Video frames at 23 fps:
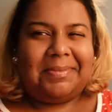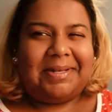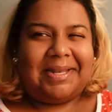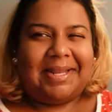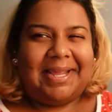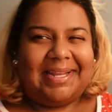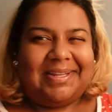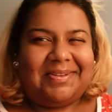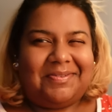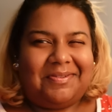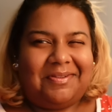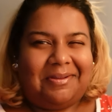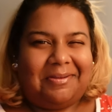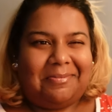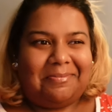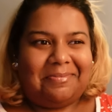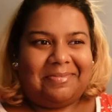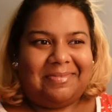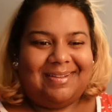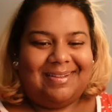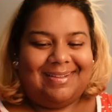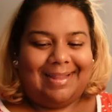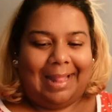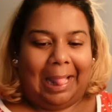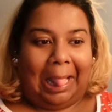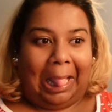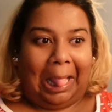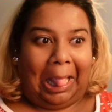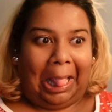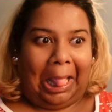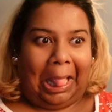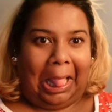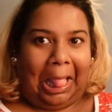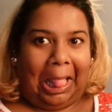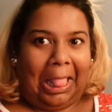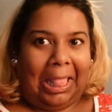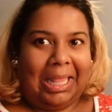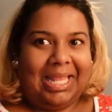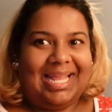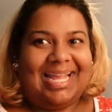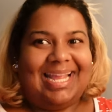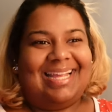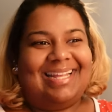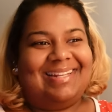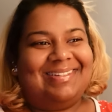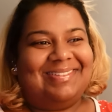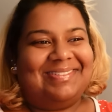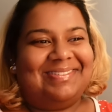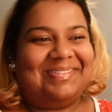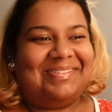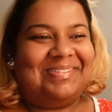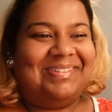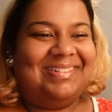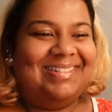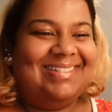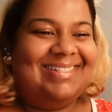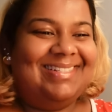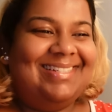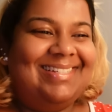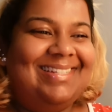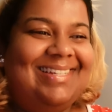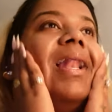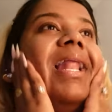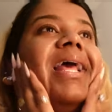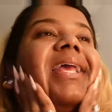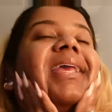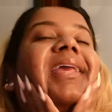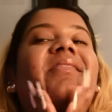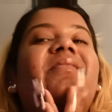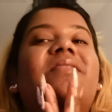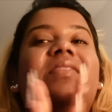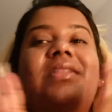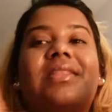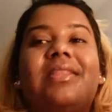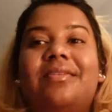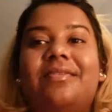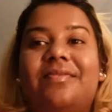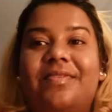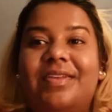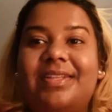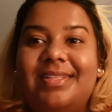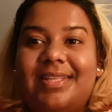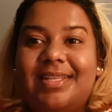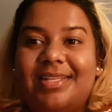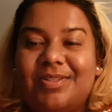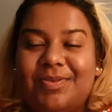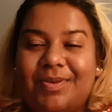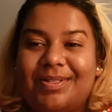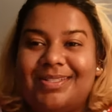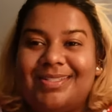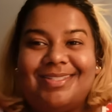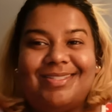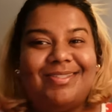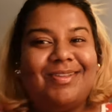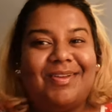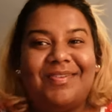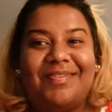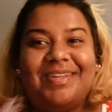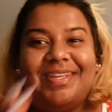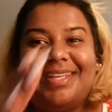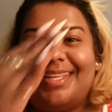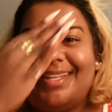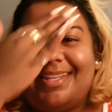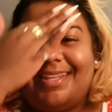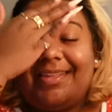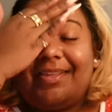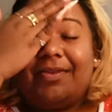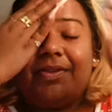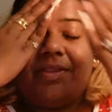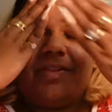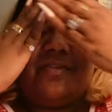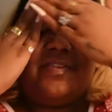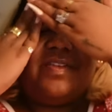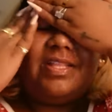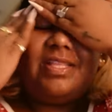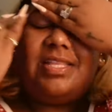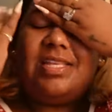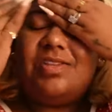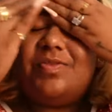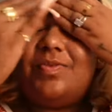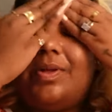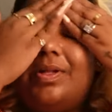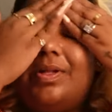night cream. I don't know. Like, even the Vintage Wellness, not even kidding you, the Vintage